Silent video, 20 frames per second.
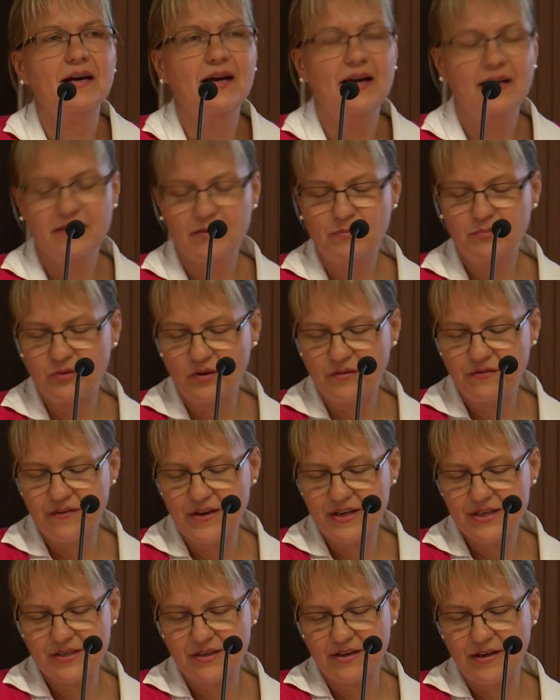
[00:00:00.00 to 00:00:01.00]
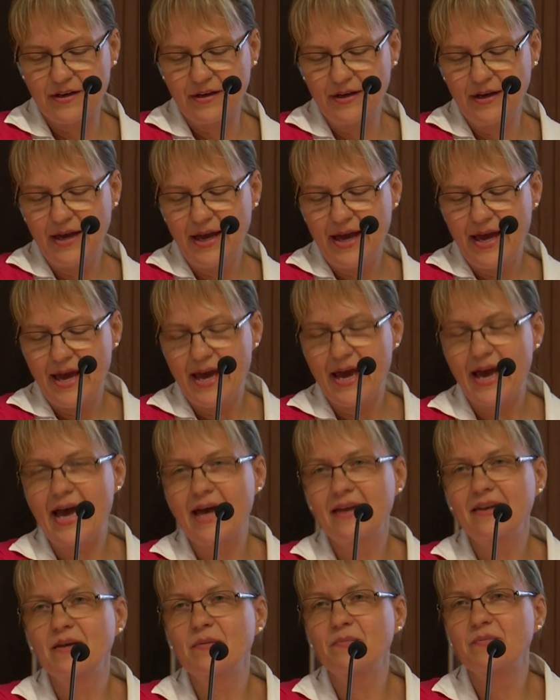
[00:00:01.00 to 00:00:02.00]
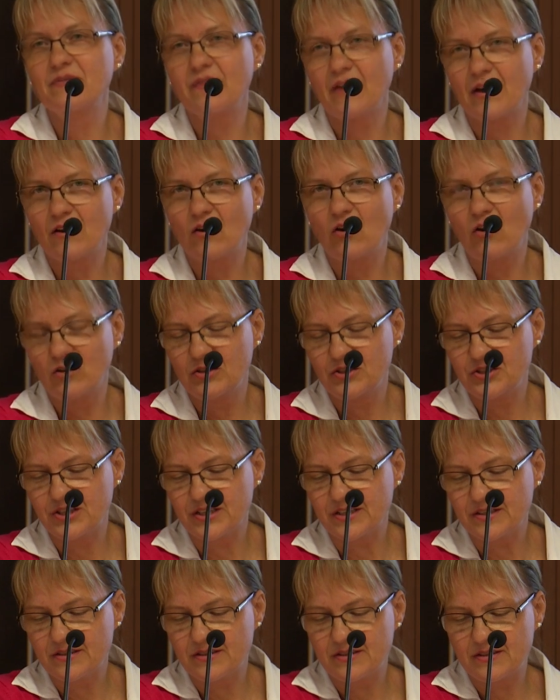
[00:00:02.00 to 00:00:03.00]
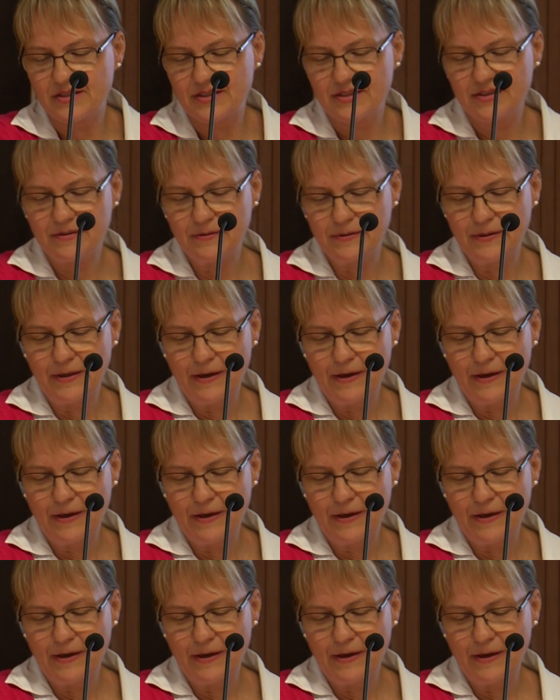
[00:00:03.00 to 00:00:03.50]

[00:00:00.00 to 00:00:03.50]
and a professor and a psychologist.